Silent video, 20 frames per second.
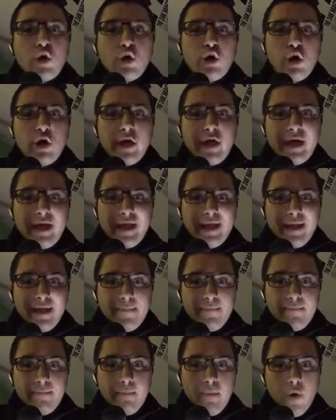
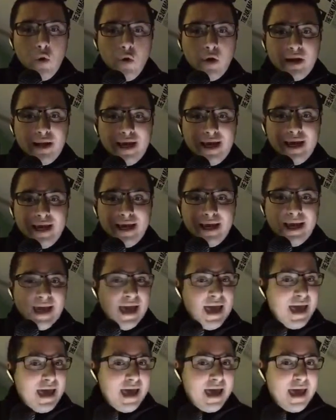Good
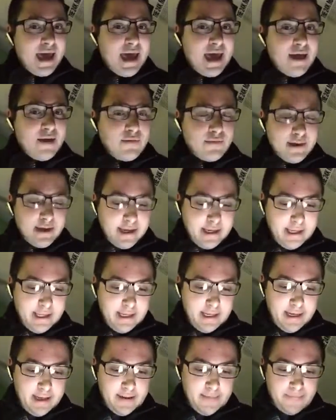morning,
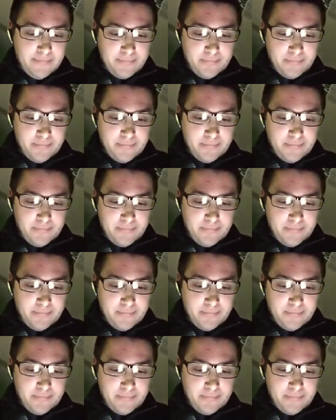Erin.